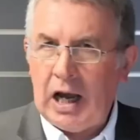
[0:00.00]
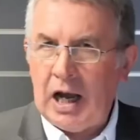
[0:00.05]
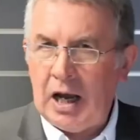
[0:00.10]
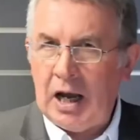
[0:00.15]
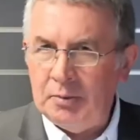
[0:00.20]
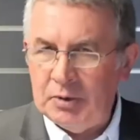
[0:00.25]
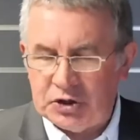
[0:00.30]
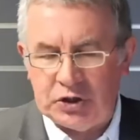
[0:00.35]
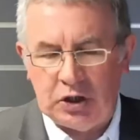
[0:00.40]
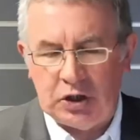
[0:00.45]

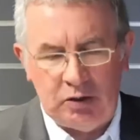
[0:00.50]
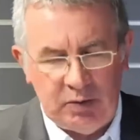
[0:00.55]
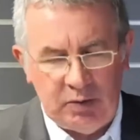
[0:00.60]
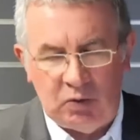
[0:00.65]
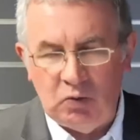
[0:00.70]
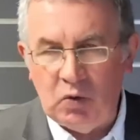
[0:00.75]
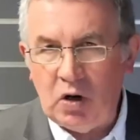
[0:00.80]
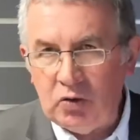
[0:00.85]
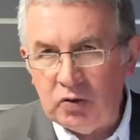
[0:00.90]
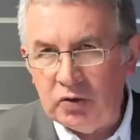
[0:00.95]
I'm
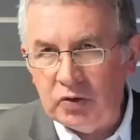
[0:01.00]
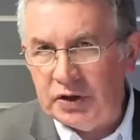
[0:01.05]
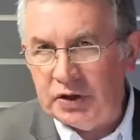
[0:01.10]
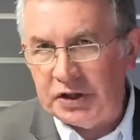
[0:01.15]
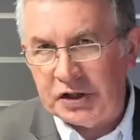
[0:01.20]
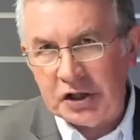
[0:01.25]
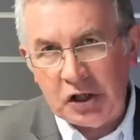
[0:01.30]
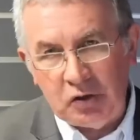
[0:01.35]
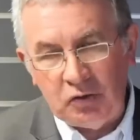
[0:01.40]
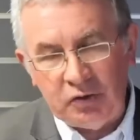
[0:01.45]
assuming what they
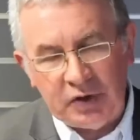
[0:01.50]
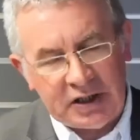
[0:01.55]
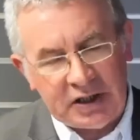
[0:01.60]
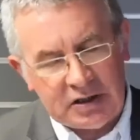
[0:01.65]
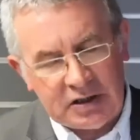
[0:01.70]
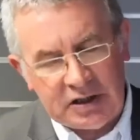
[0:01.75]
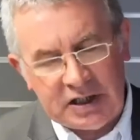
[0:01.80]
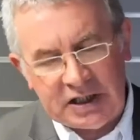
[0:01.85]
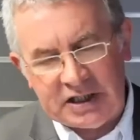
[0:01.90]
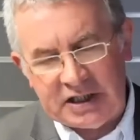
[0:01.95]
do,
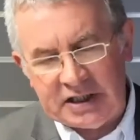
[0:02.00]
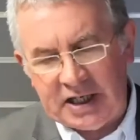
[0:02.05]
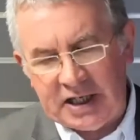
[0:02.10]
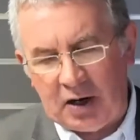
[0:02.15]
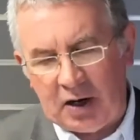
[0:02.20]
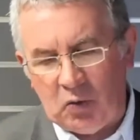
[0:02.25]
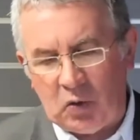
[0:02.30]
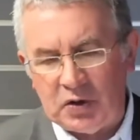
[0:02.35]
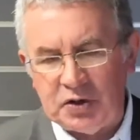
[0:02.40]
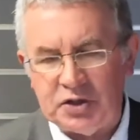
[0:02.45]
this is
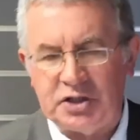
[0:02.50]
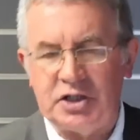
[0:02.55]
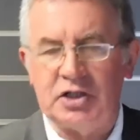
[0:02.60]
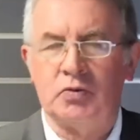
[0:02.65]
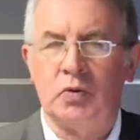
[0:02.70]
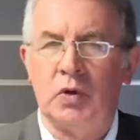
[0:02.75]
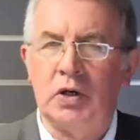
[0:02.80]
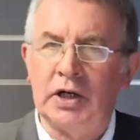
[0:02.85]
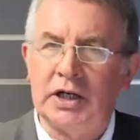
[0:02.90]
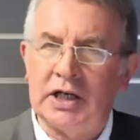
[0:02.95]
how warranties
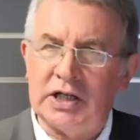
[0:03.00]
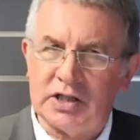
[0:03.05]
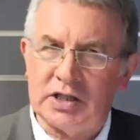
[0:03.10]
work.